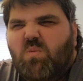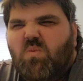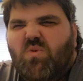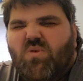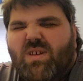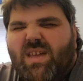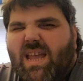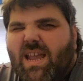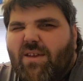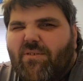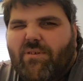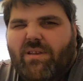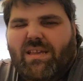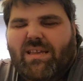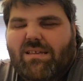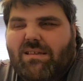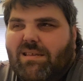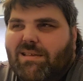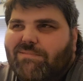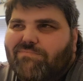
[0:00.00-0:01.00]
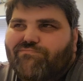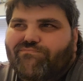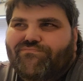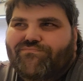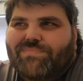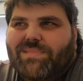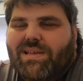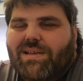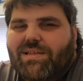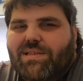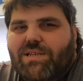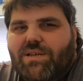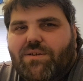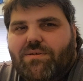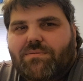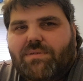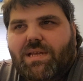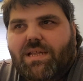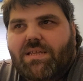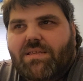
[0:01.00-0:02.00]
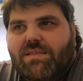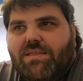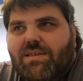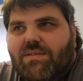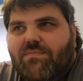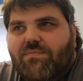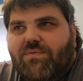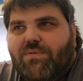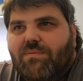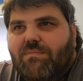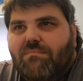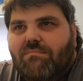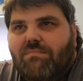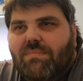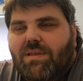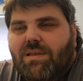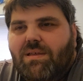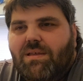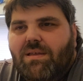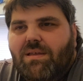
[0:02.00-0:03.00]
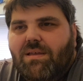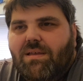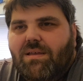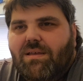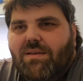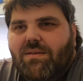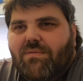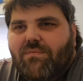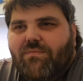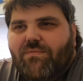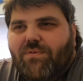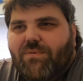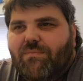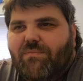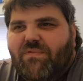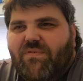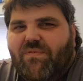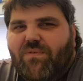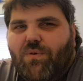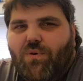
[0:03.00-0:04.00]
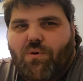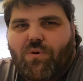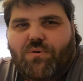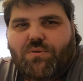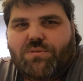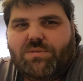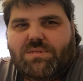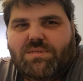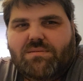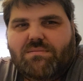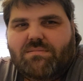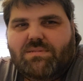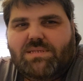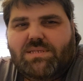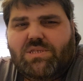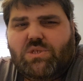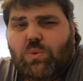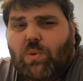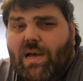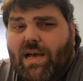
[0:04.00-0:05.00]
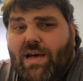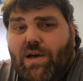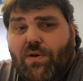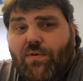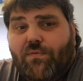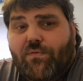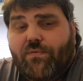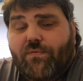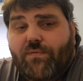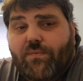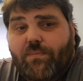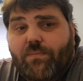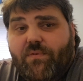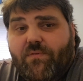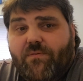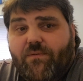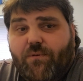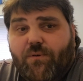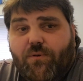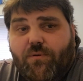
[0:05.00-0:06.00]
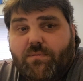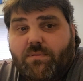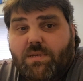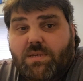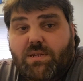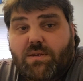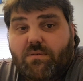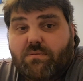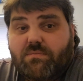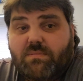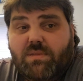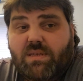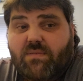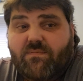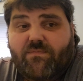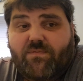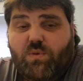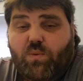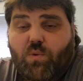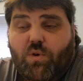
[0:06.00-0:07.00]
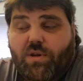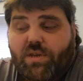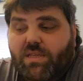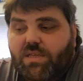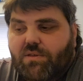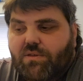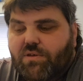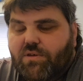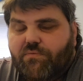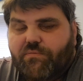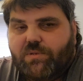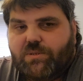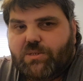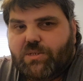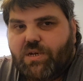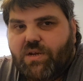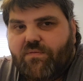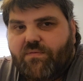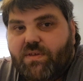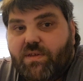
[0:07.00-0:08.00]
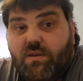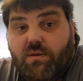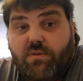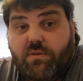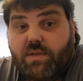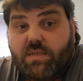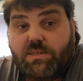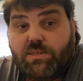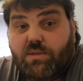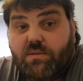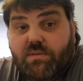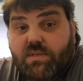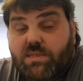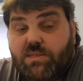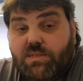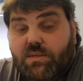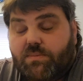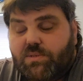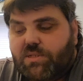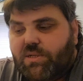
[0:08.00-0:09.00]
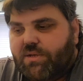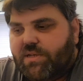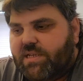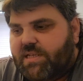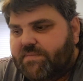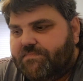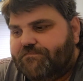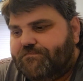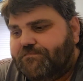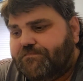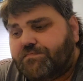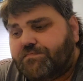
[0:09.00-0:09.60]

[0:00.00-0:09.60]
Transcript: will carry, I don't know, anything from 4 to 12 before, you know, if you want it, you got to reserve it, or they stop stocking it.